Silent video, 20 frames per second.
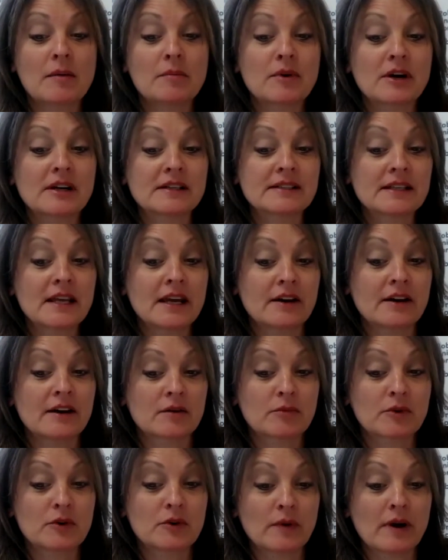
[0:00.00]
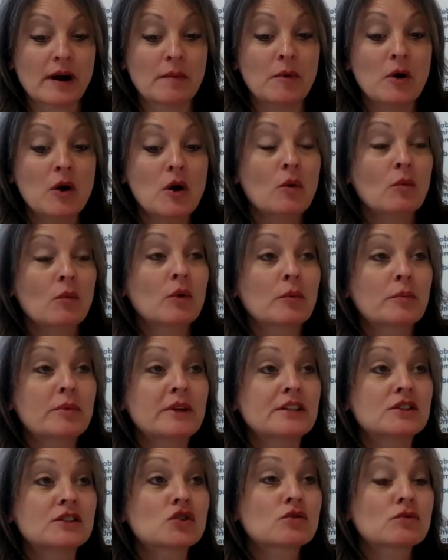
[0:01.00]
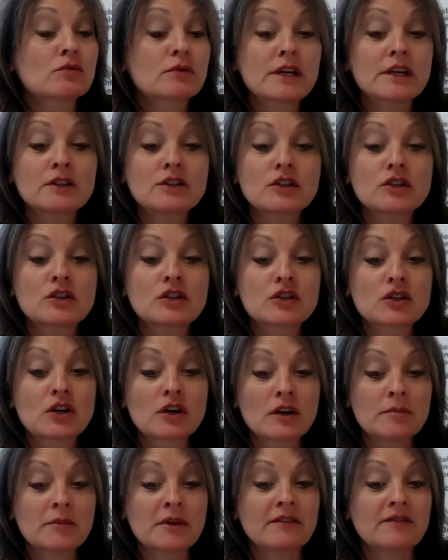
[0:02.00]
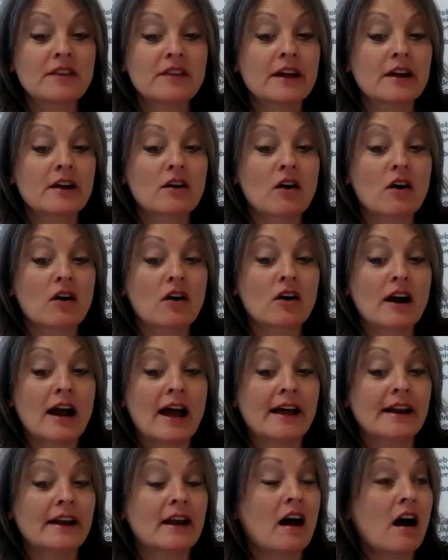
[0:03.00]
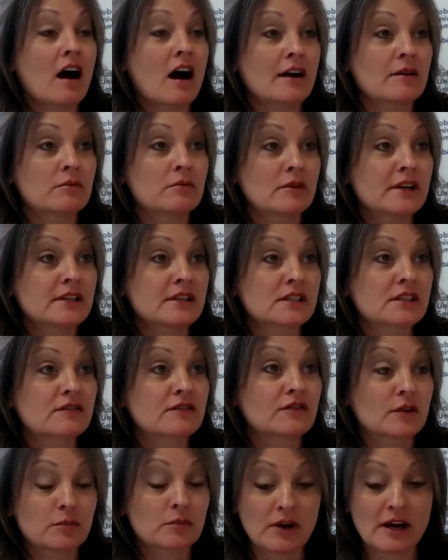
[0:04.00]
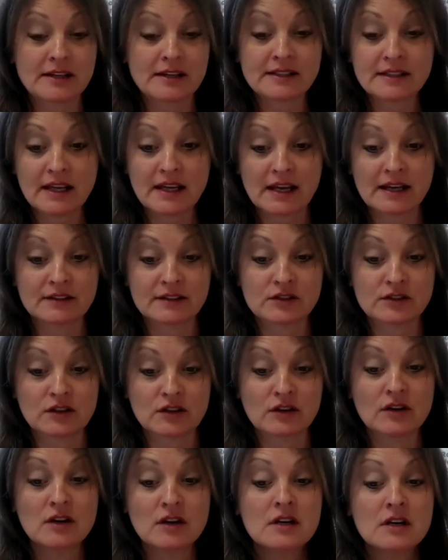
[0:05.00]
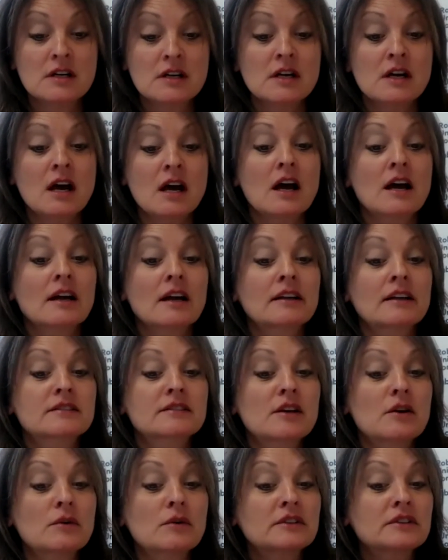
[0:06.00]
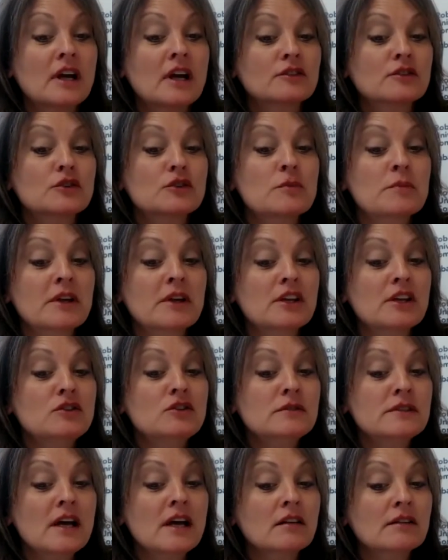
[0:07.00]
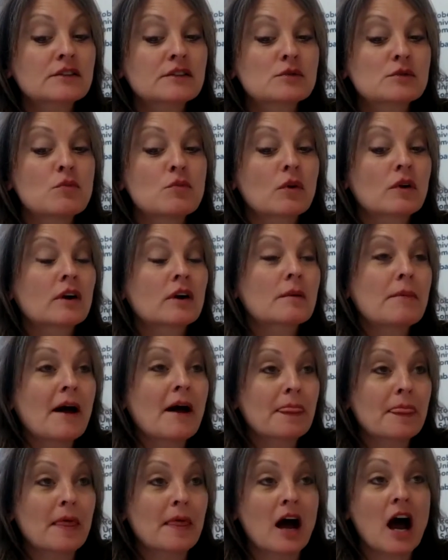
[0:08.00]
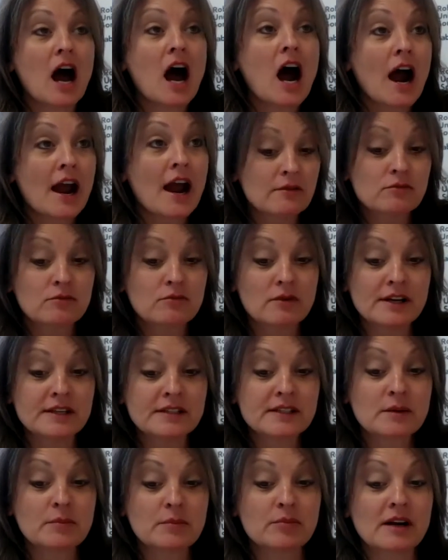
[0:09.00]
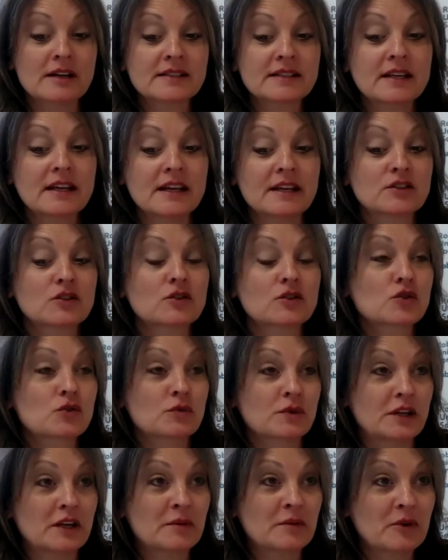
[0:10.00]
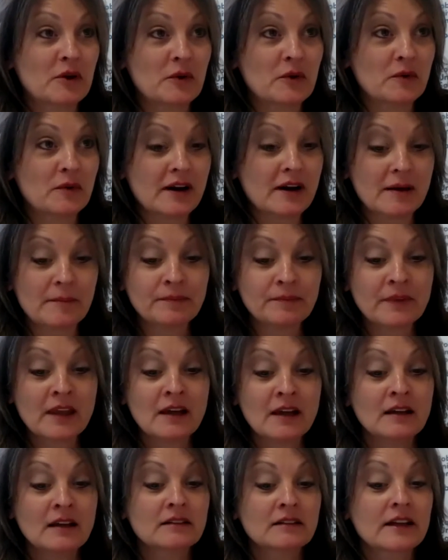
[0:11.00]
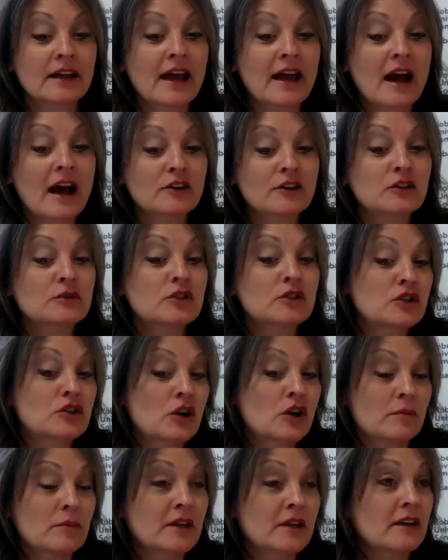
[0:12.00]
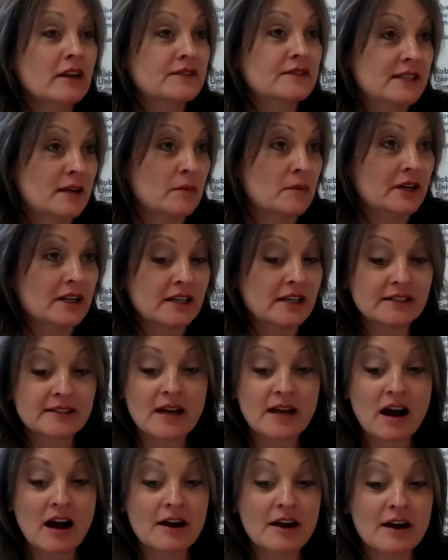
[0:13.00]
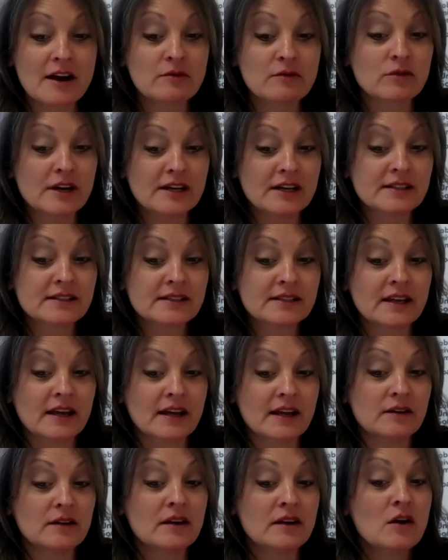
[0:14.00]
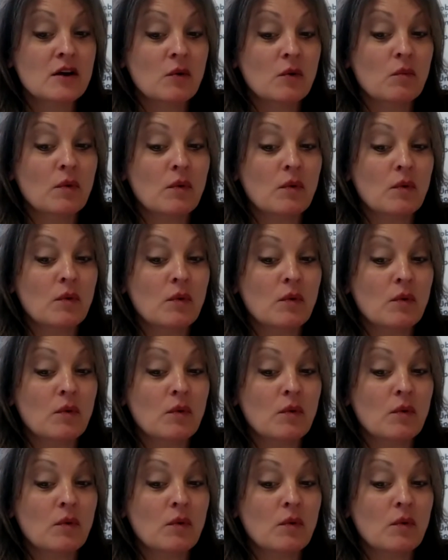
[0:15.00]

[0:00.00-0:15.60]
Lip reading: Breast Care Program will be screened to determine if they are at high risk for breast cancer. So Dr. Toomey, can you tell us more about the high-risk breast cancer screening program? Like, how do you determine if somebody is high risk, and what